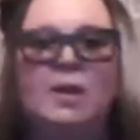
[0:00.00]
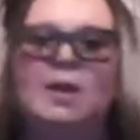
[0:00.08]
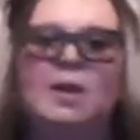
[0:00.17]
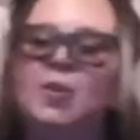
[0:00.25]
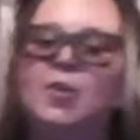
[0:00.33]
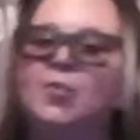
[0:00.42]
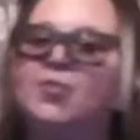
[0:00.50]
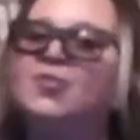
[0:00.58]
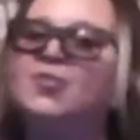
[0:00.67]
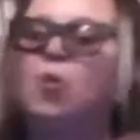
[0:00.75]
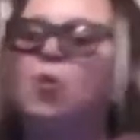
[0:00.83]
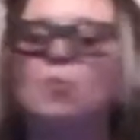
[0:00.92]
And I know
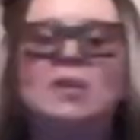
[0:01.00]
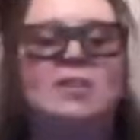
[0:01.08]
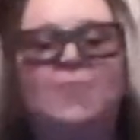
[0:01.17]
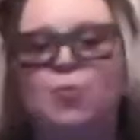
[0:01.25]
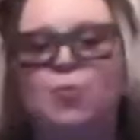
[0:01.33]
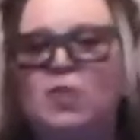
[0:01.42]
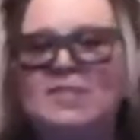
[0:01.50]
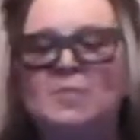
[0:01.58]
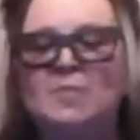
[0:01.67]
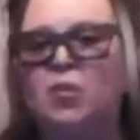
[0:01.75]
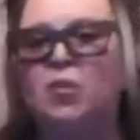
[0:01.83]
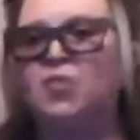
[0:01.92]
there's so many different ways
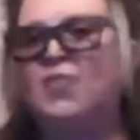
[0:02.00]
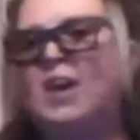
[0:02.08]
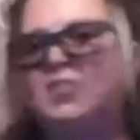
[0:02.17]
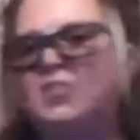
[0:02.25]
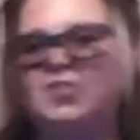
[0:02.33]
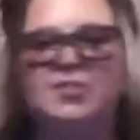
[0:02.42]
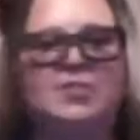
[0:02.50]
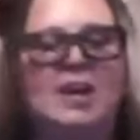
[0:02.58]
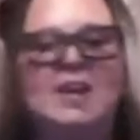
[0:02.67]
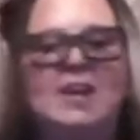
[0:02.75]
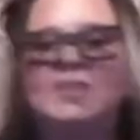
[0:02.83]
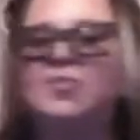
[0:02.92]
to make old fashions,
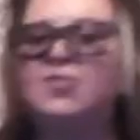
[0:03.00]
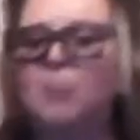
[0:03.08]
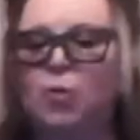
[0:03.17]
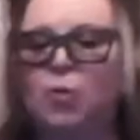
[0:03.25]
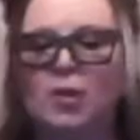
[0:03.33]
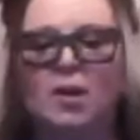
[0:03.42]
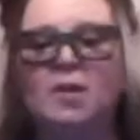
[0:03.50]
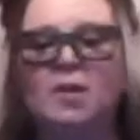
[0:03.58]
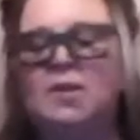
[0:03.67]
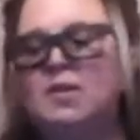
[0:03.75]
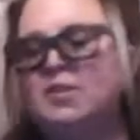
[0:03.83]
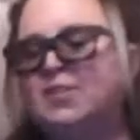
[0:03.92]
adding
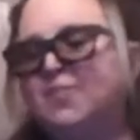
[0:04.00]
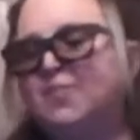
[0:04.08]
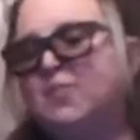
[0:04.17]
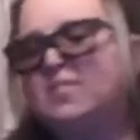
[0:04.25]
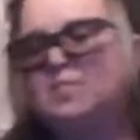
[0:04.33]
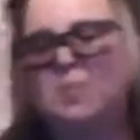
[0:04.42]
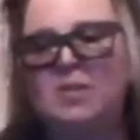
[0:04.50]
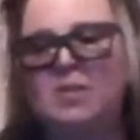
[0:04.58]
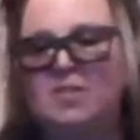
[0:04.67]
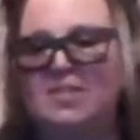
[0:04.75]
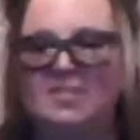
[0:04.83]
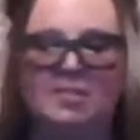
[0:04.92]
soda, different
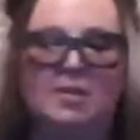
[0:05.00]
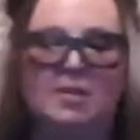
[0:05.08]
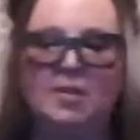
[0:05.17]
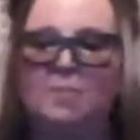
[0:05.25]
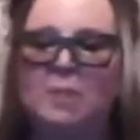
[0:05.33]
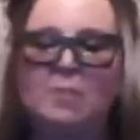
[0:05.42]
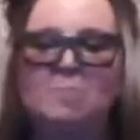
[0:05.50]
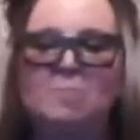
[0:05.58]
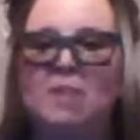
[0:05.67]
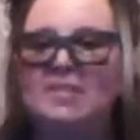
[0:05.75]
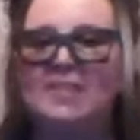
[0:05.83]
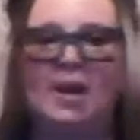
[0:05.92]
spirits. Uh, it might be
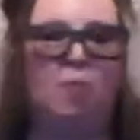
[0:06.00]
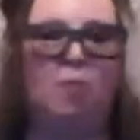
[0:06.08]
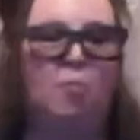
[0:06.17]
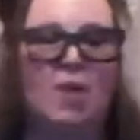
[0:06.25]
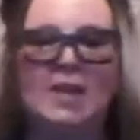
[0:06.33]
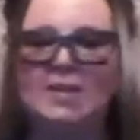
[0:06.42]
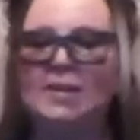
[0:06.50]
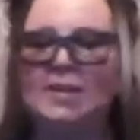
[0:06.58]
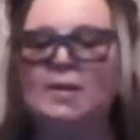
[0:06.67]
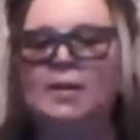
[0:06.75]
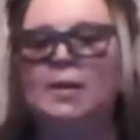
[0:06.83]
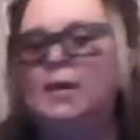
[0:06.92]
mezcal,
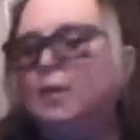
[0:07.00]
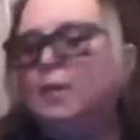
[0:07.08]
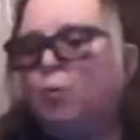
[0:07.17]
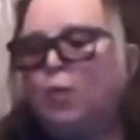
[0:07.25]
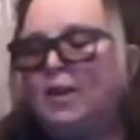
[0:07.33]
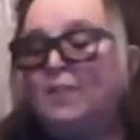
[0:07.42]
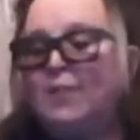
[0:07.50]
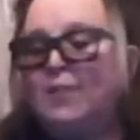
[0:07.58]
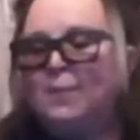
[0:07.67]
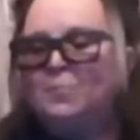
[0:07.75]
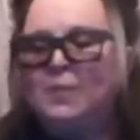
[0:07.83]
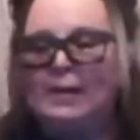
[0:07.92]
brandy,
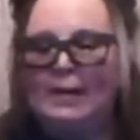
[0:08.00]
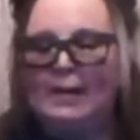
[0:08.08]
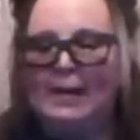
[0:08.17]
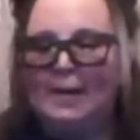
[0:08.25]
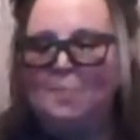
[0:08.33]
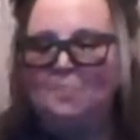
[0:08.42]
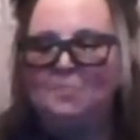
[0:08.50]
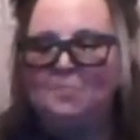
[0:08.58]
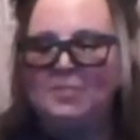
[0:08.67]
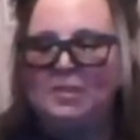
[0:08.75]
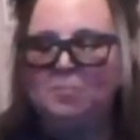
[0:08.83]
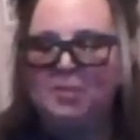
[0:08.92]
whatever. Um,
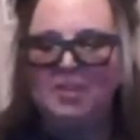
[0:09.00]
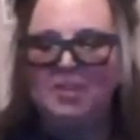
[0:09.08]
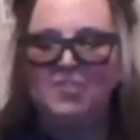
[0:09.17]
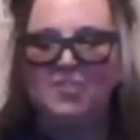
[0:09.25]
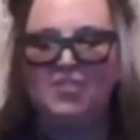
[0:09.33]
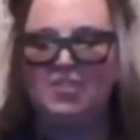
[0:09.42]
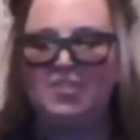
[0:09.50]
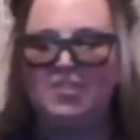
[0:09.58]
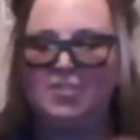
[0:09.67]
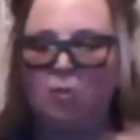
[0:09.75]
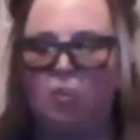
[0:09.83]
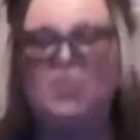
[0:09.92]
but it just
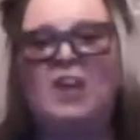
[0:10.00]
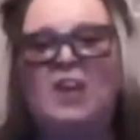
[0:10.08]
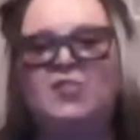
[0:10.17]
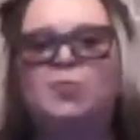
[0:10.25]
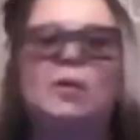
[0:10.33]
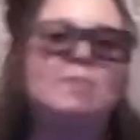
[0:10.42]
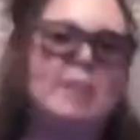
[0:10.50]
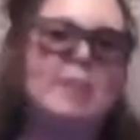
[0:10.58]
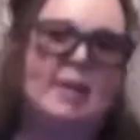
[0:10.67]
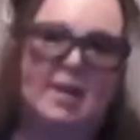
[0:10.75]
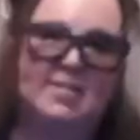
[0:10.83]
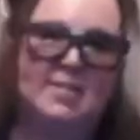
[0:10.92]
it's an old fashioned way to
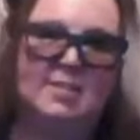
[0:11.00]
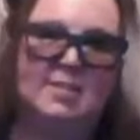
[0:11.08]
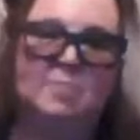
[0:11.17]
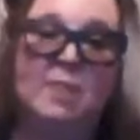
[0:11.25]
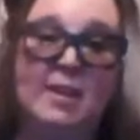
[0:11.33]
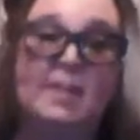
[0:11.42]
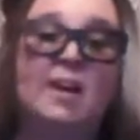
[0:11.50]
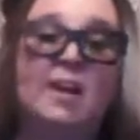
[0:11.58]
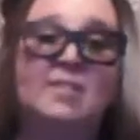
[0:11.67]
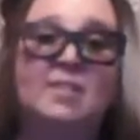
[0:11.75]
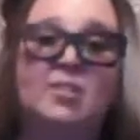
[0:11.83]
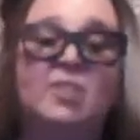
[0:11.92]
make cocktail, make a
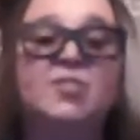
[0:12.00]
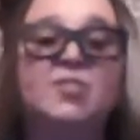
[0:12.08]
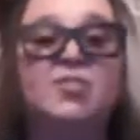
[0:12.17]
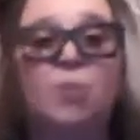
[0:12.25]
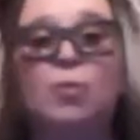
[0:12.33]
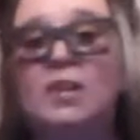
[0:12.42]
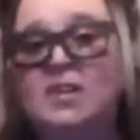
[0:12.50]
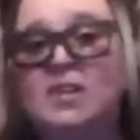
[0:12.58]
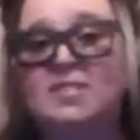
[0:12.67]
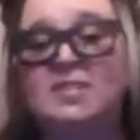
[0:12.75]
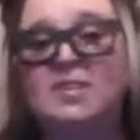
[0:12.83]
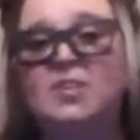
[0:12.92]
cocktail, and it's so
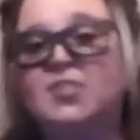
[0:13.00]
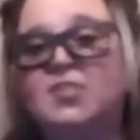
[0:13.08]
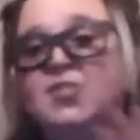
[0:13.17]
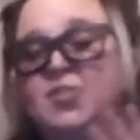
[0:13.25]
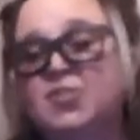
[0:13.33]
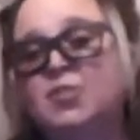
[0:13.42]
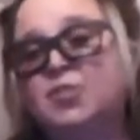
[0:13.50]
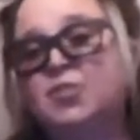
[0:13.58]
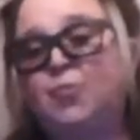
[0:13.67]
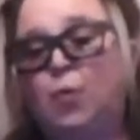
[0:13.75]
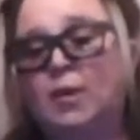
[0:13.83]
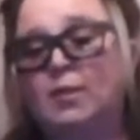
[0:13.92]
easy. And it's just
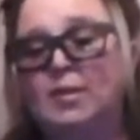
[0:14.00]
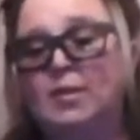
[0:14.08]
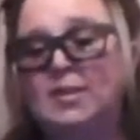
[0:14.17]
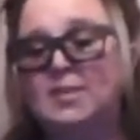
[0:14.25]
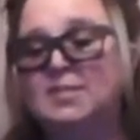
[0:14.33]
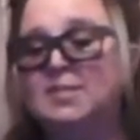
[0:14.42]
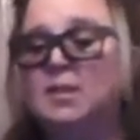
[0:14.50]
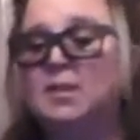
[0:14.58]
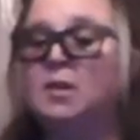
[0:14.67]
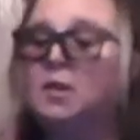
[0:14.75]
those four ingredients.